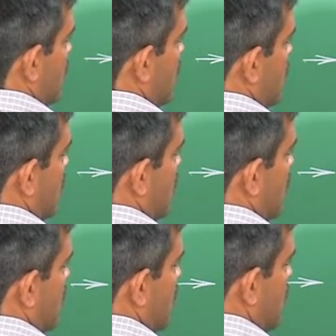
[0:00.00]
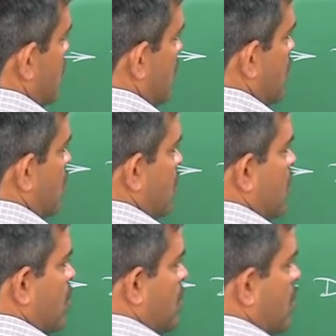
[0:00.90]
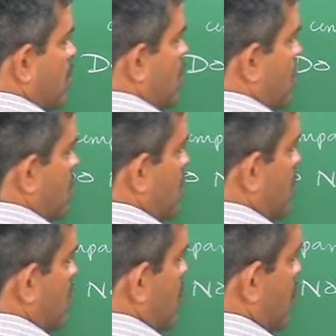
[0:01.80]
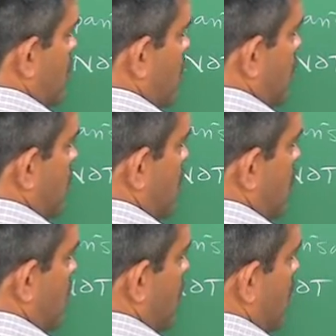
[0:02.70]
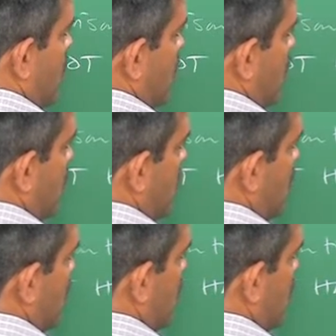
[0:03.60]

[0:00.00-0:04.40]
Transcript: (silence)